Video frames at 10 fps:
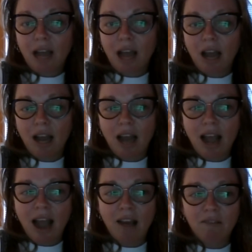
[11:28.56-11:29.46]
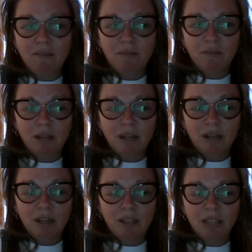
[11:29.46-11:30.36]
I have,
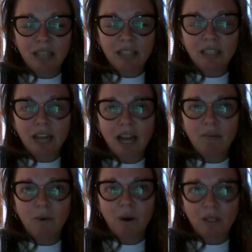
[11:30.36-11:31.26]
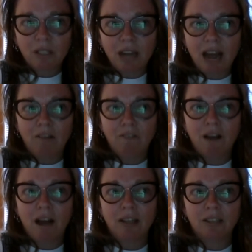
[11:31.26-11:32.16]
since I worked in
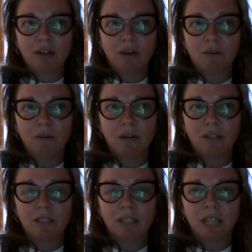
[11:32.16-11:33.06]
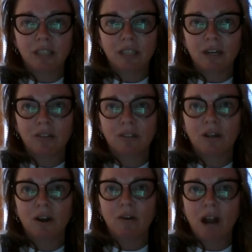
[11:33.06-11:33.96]
Halifax, so it's 6 years
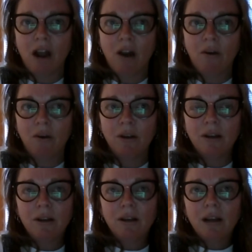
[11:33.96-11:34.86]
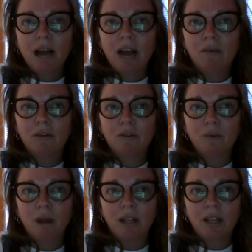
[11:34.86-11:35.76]
ago now, I worked
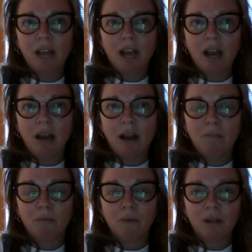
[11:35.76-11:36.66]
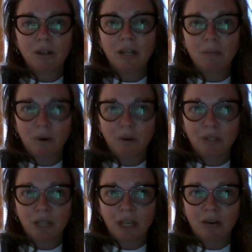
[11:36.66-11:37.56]
with a brilliant
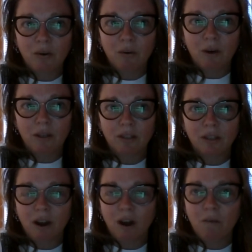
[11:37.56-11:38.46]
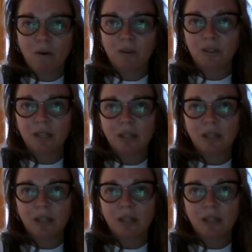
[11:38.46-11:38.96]
person who was almost